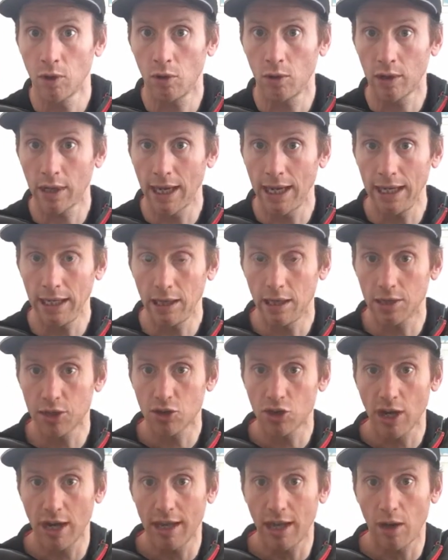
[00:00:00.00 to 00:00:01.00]
Okay, let's
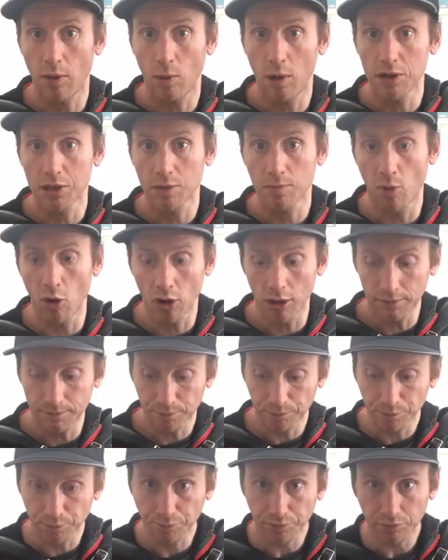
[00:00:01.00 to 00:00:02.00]
try that once more.
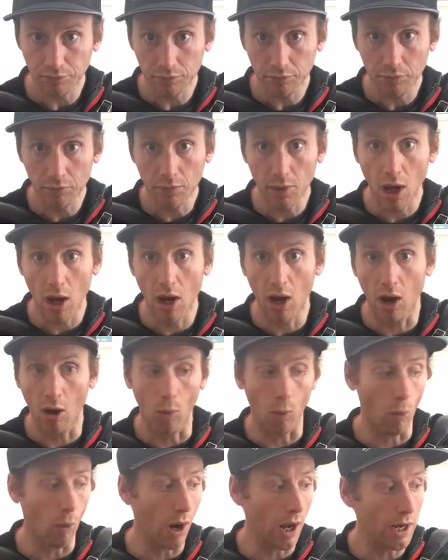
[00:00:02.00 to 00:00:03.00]

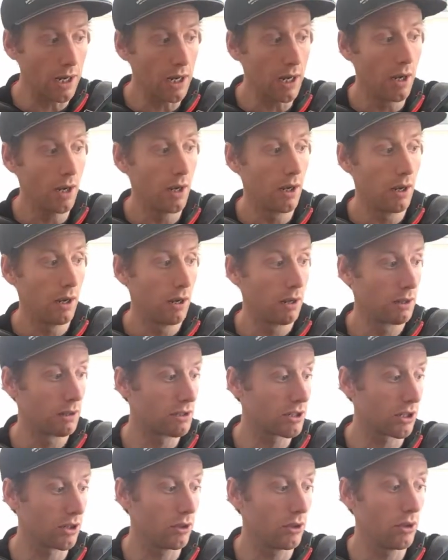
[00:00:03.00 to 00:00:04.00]
1,
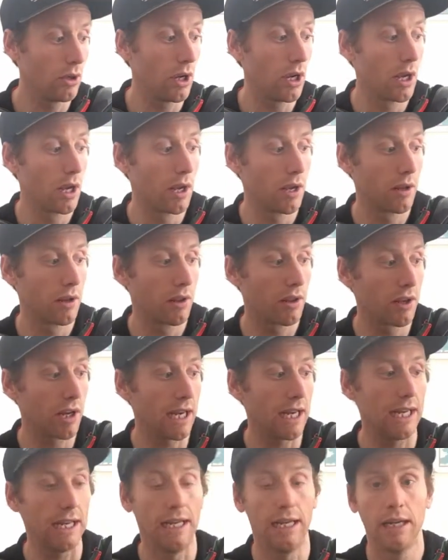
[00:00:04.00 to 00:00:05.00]
2,
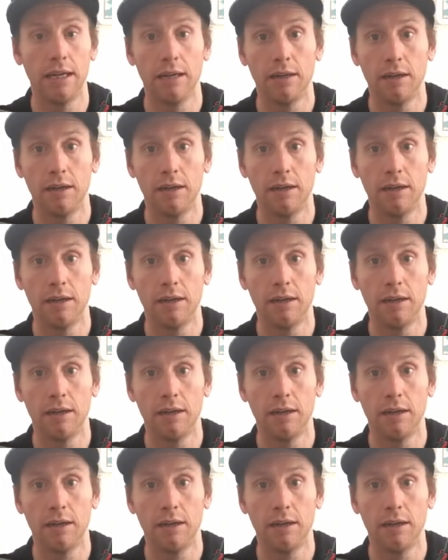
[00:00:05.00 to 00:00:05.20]
3.